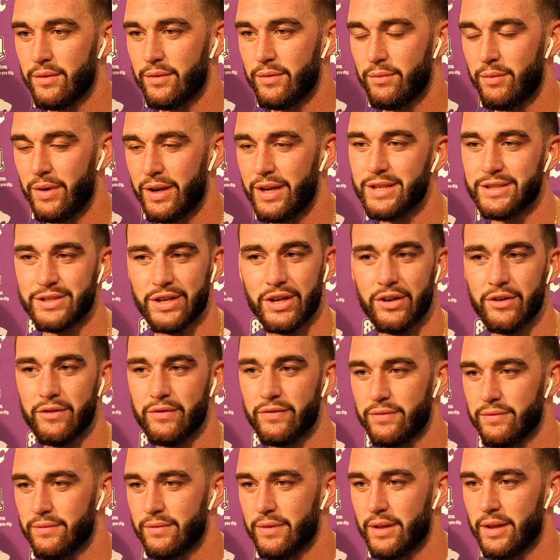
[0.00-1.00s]
we deserve.
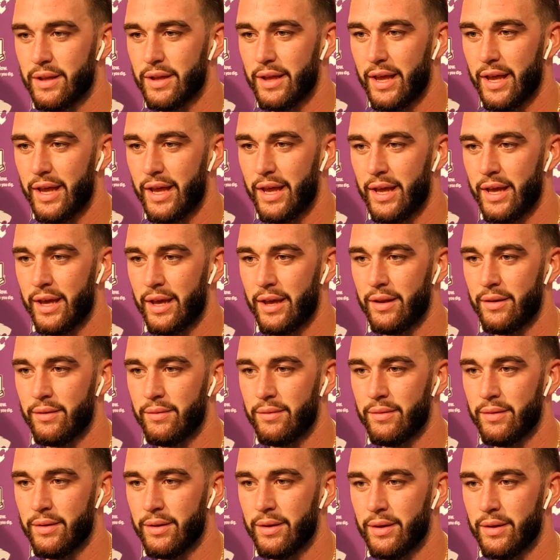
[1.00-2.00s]
And
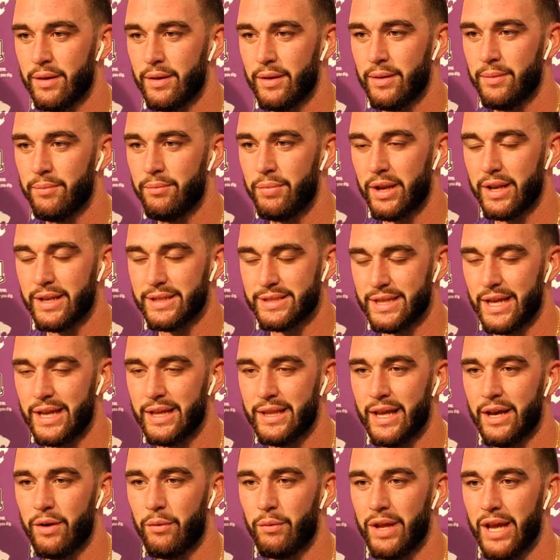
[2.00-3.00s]
but in saying
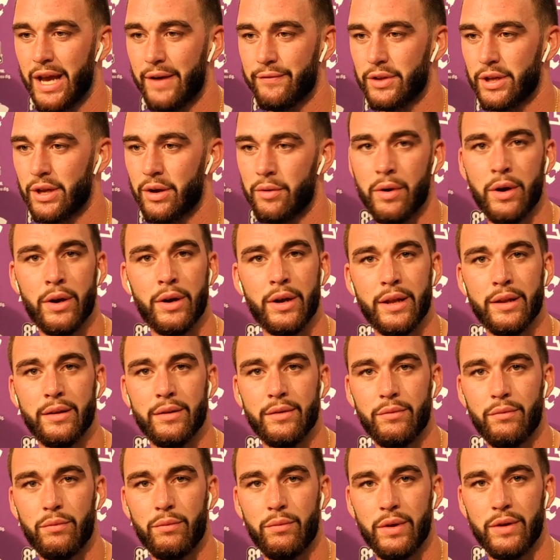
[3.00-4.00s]
that, we have to go earn it.
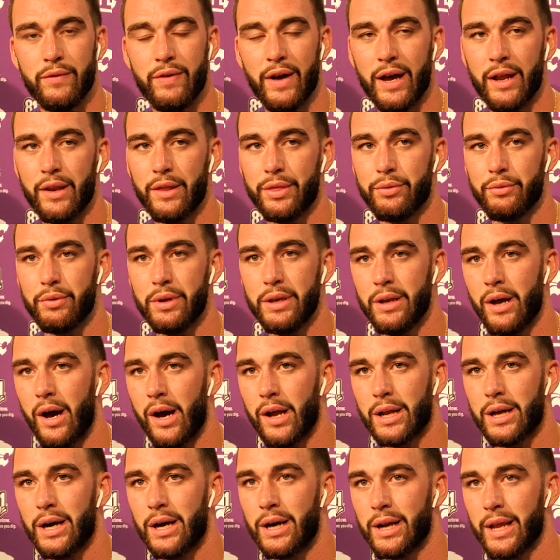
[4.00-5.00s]
We've had three
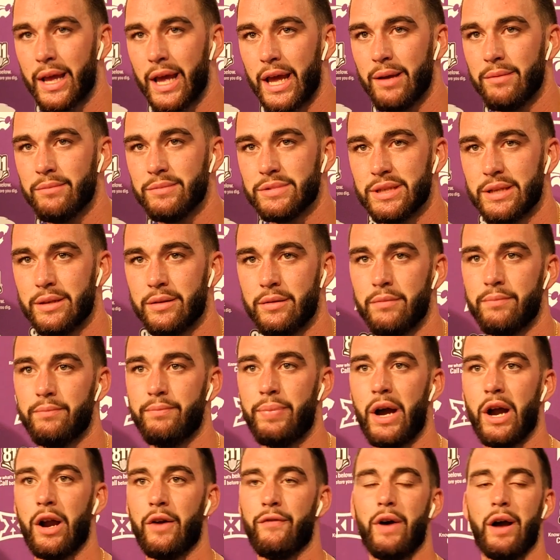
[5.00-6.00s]
non-con games in
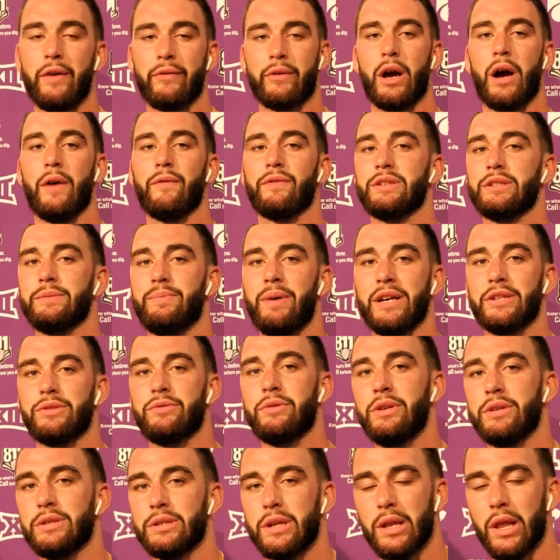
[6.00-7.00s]
Power Five conferences past
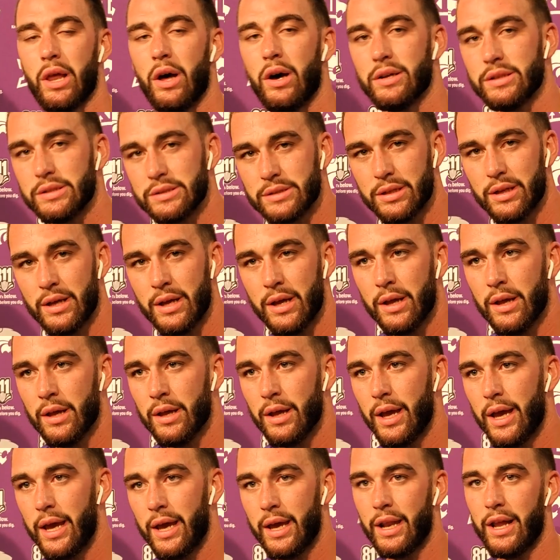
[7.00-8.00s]
three years and lost. Yeah.
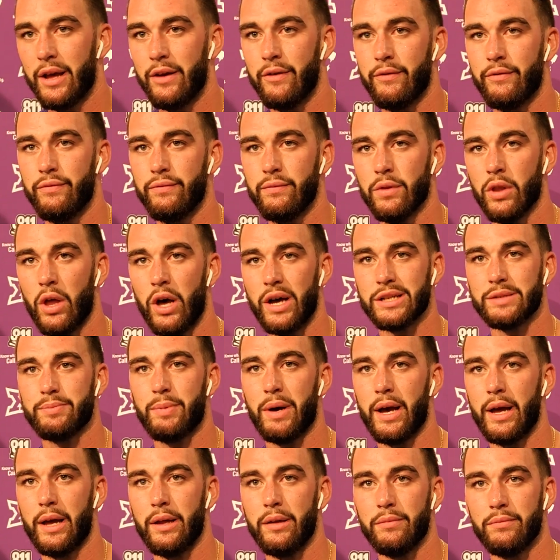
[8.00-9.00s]
And have lost
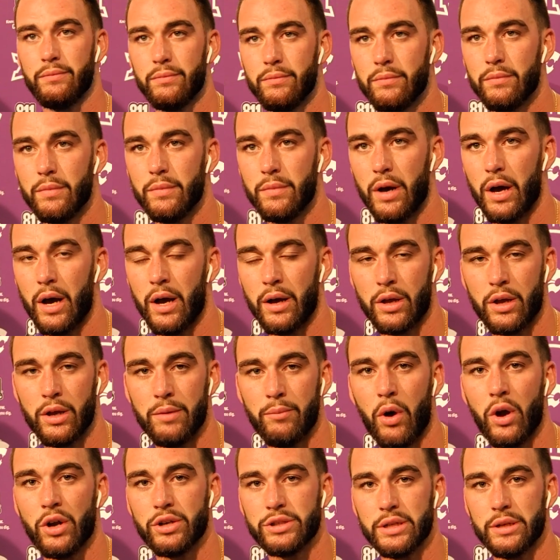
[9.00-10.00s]
by a good
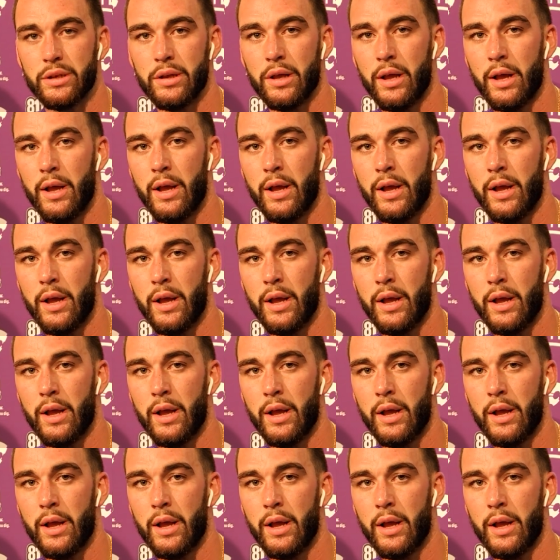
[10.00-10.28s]
margin.